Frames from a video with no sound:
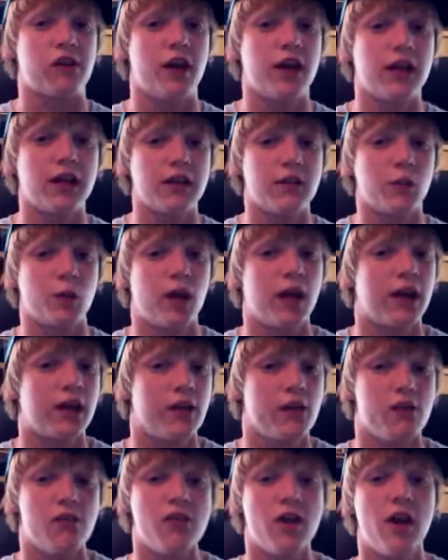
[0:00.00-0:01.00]
Line giveaway,
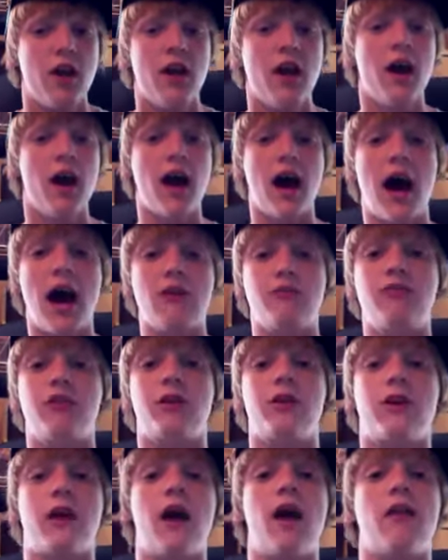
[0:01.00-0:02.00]
because I
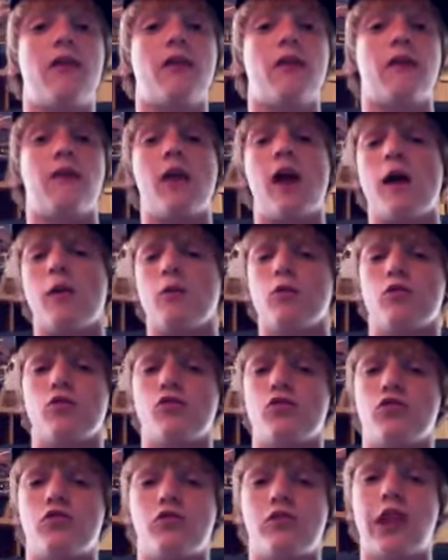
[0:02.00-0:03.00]
figured out that
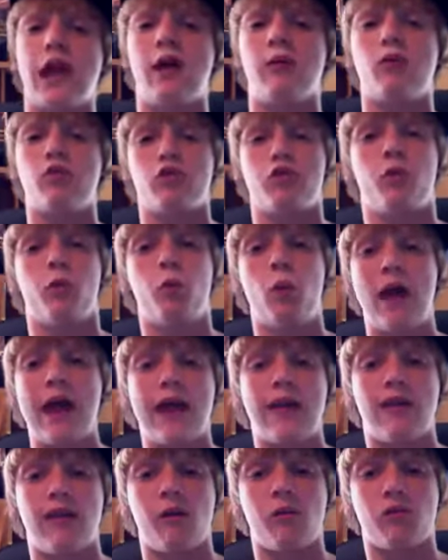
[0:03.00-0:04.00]
was
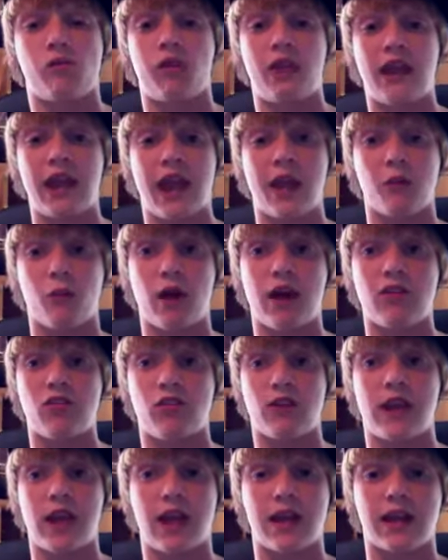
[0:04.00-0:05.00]
the gateway
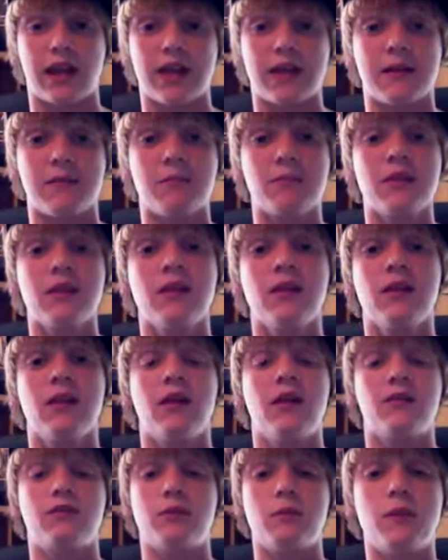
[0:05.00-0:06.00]
to getting it.
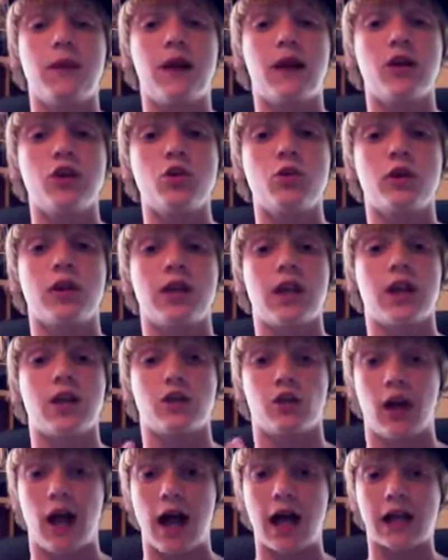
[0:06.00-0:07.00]
From there you can get
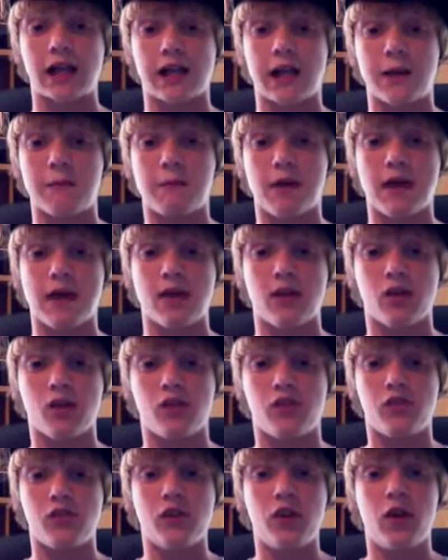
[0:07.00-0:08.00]
your iCloud
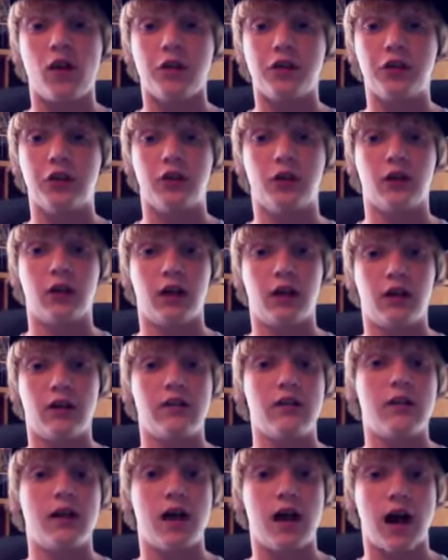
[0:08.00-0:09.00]
betas, your
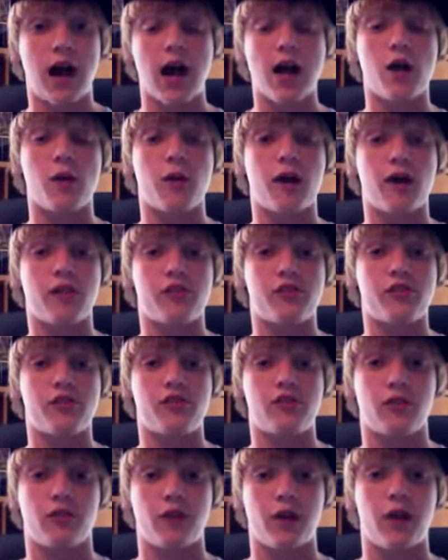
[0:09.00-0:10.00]

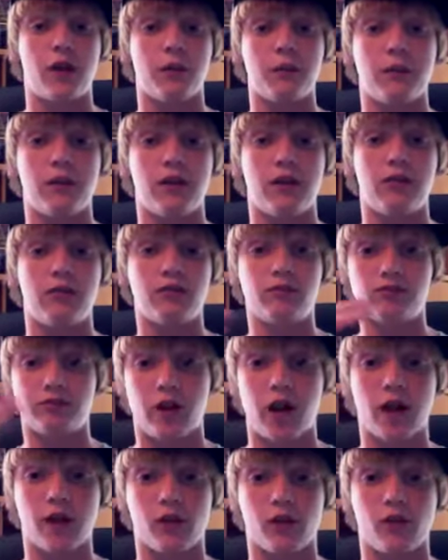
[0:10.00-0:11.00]
iOS development
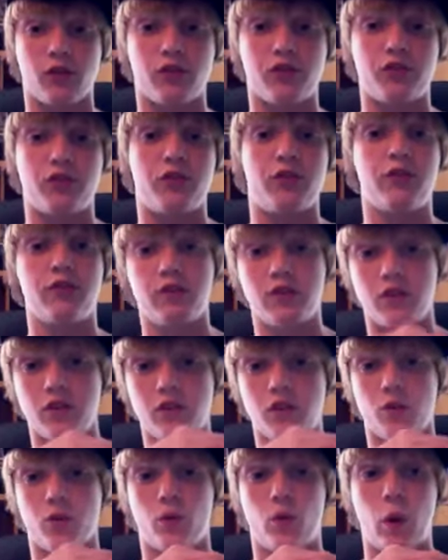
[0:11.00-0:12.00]
files,
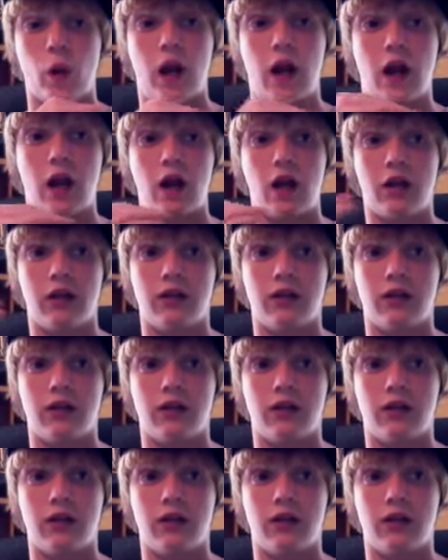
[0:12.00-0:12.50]
your